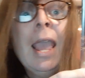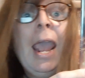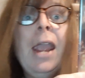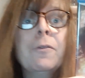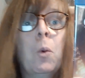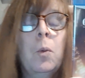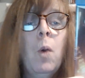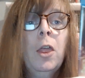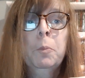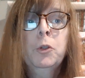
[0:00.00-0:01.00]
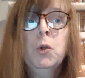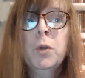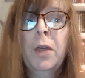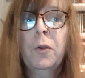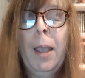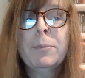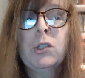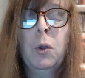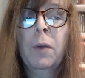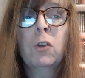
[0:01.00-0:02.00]
Hey everyone, welcome to another
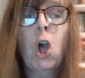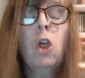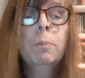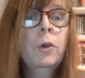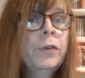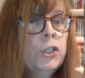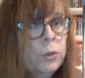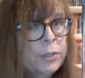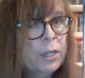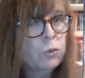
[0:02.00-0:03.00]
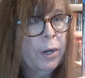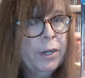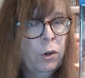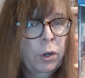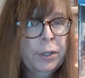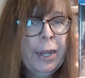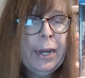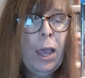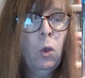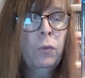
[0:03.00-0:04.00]
episode of Cult Movie Tuesdays right here on Night
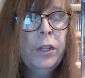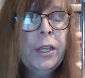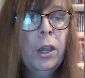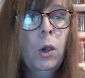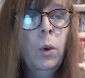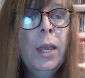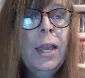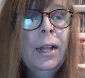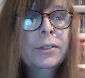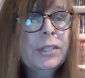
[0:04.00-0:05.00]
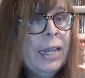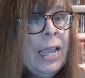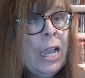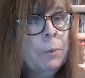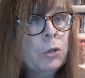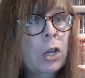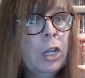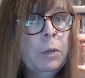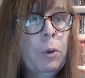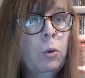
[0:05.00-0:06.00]
Owl Video. Today I am
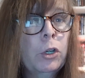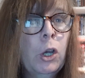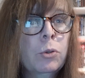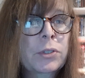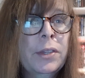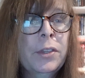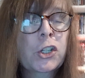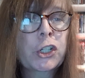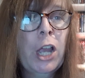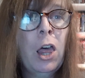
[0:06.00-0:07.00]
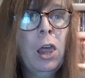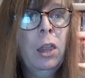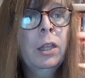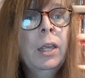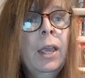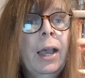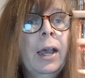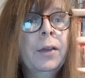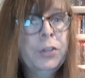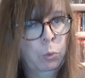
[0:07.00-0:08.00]
talking about Ghost in the Shell,
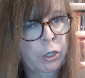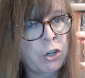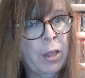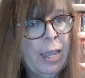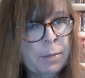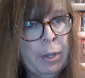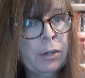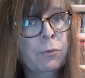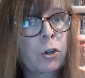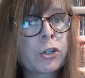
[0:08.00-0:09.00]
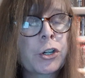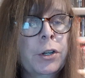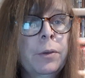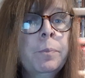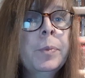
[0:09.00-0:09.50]
the original animated version.